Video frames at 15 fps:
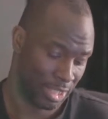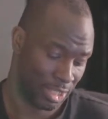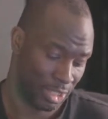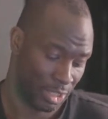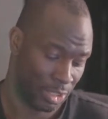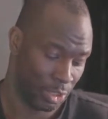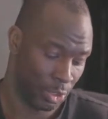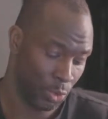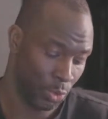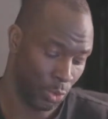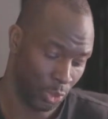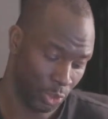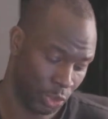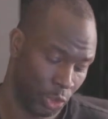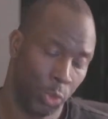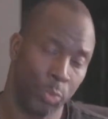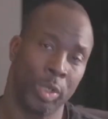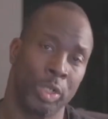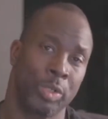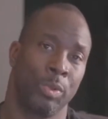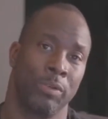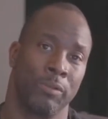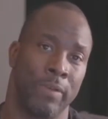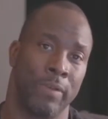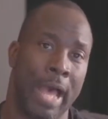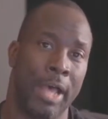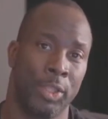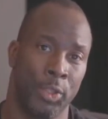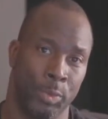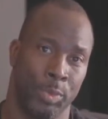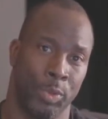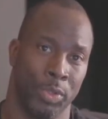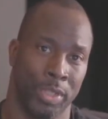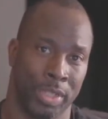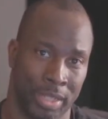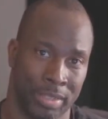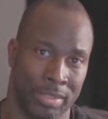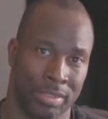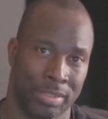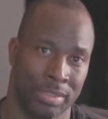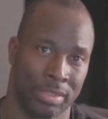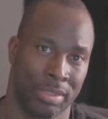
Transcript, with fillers: you are so much more valuable than us.